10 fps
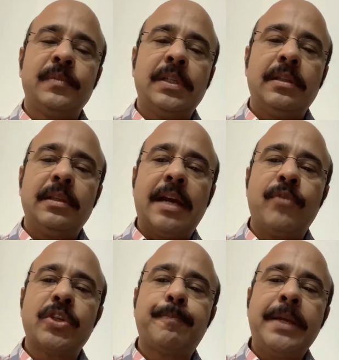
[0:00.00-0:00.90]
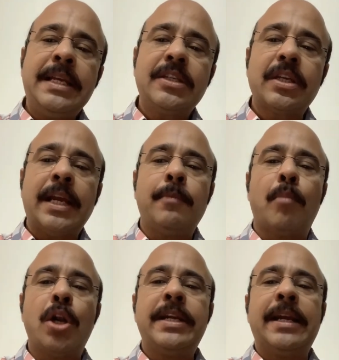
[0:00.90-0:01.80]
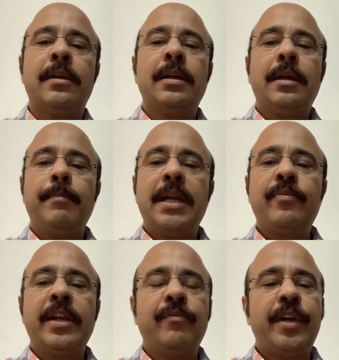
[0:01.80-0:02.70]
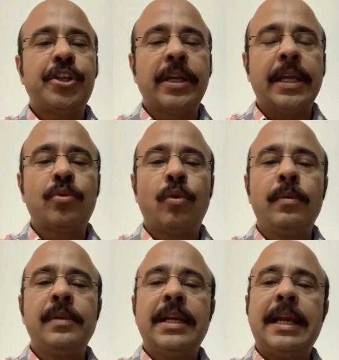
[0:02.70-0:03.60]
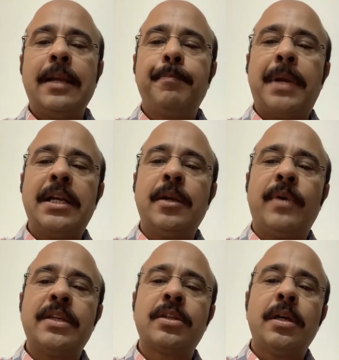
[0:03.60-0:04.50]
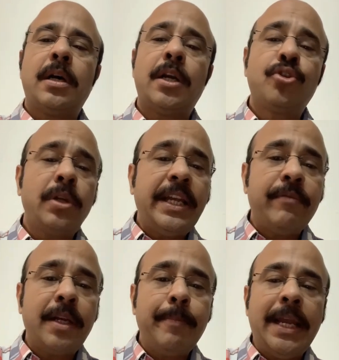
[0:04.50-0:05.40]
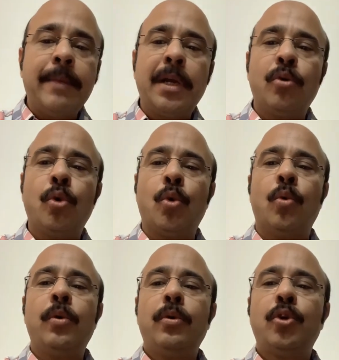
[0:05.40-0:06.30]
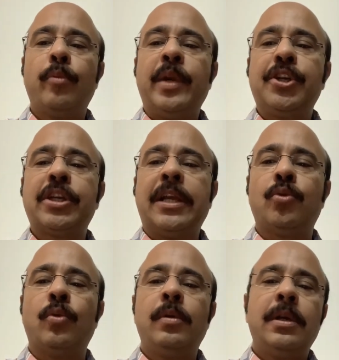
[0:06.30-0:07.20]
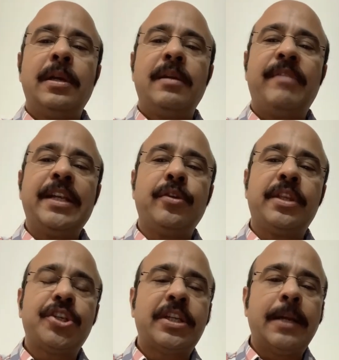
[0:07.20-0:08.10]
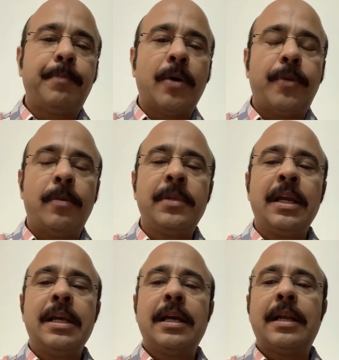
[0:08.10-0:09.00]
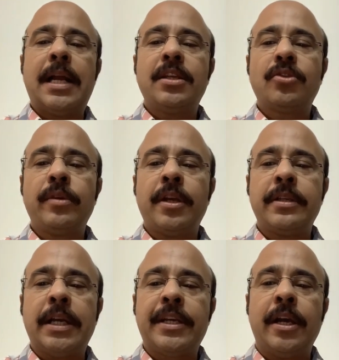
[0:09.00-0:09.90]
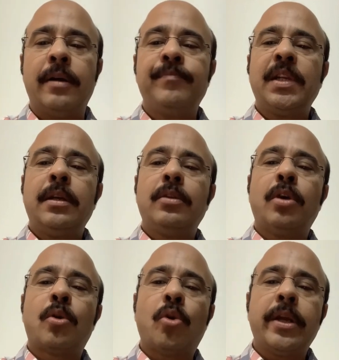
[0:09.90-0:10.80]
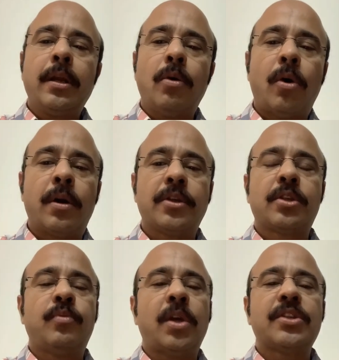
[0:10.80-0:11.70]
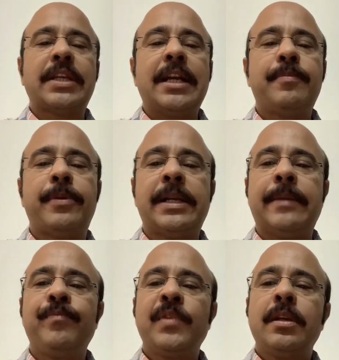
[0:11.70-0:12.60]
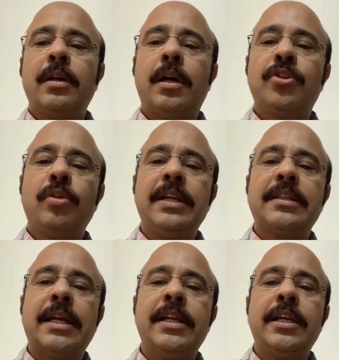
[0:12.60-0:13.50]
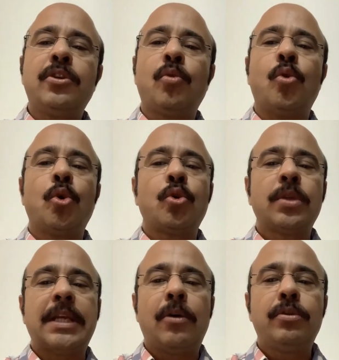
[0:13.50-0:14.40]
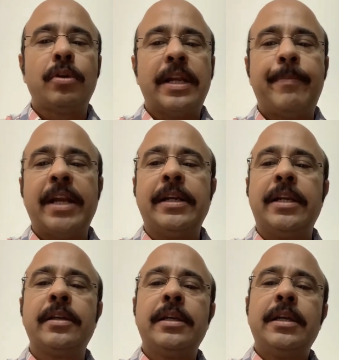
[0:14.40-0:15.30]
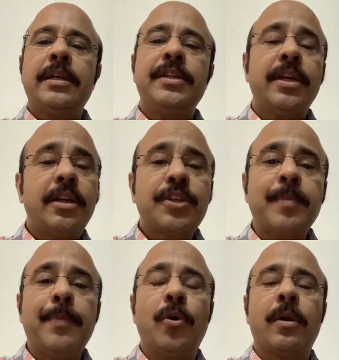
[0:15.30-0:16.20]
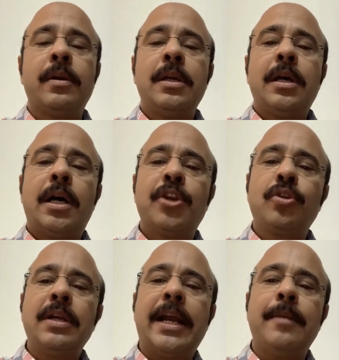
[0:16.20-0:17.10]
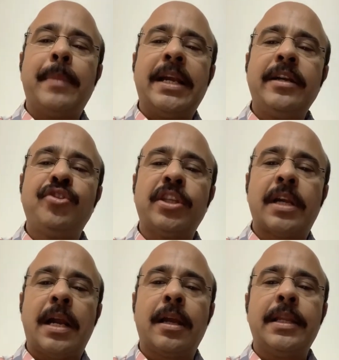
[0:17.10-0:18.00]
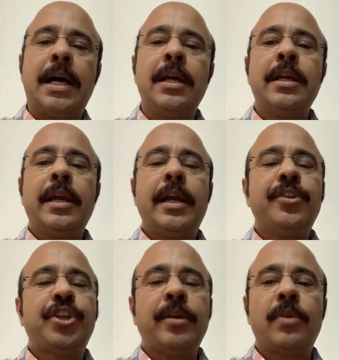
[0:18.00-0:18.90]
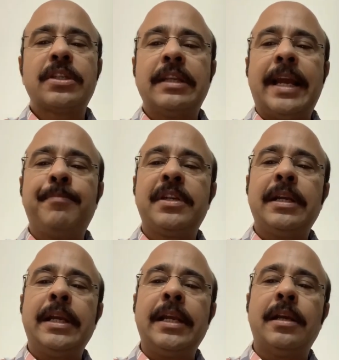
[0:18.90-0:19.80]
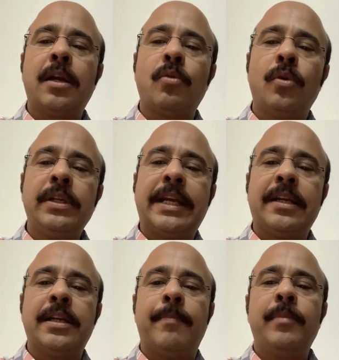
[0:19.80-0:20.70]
There was peace and bonding between Vrishaketu and Pandavas. Arjun even became a guru to Vrishaketu. When Yudhishthir performed Rajasuya Yajna, the royal horse was set free. Arjun decided to go to south to defend it. Years before, Arjun had married Chitrangada and she was left in her own kingdom.